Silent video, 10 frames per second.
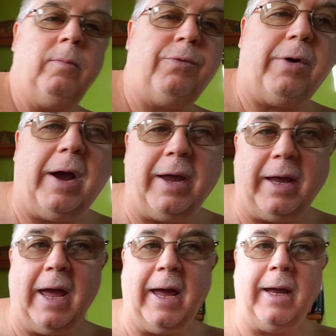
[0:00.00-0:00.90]

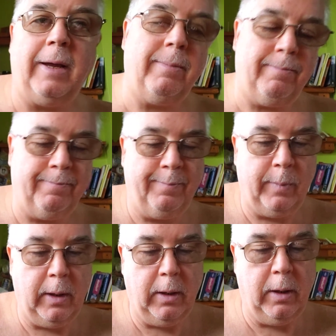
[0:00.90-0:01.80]
Friday,
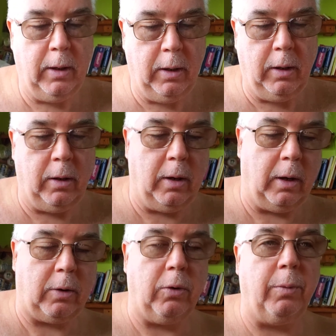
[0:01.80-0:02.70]

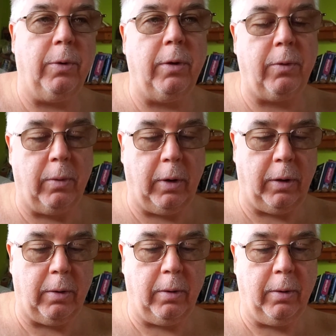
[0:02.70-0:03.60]
October the
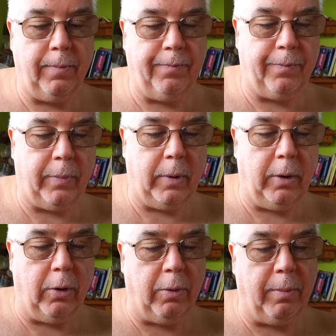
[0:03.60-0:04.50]
23rd.
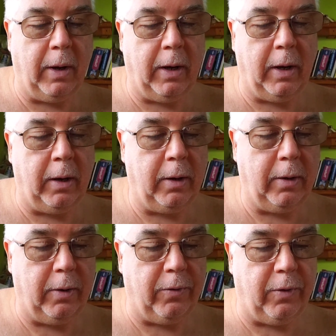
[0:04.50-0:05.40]
Your mind
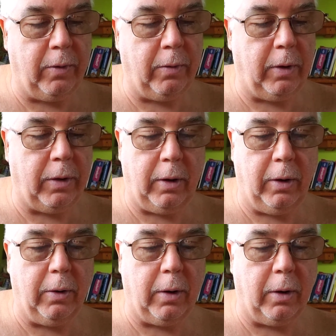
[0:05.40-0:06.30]
is the only thing
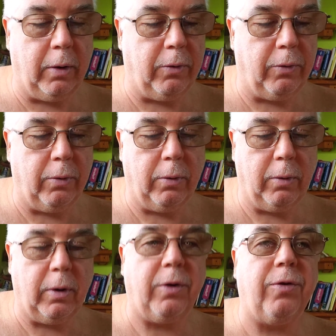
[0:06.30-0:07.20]
you can
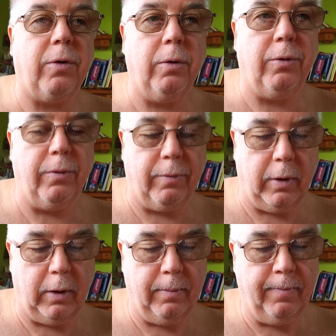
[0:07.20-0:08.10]
control
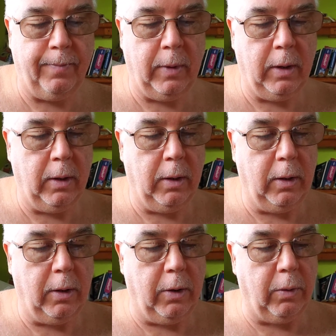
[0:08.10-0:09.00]
exclusively.
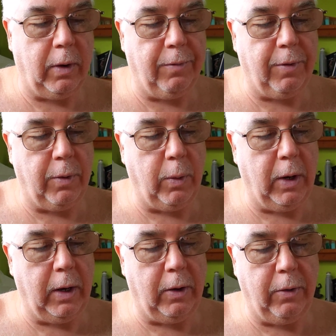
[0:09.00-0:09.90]
Don't give it
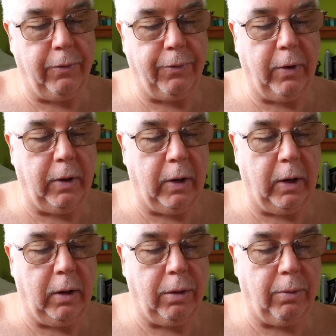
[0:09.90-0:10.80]
away too
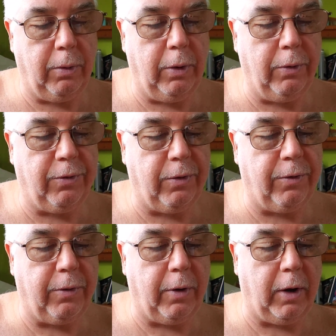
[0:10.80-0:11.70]
freely through
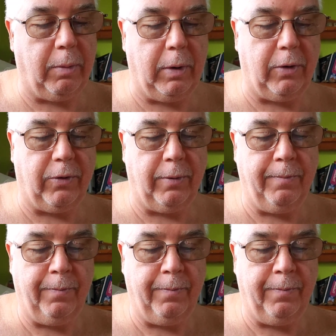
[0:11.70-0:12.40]
useless arguments.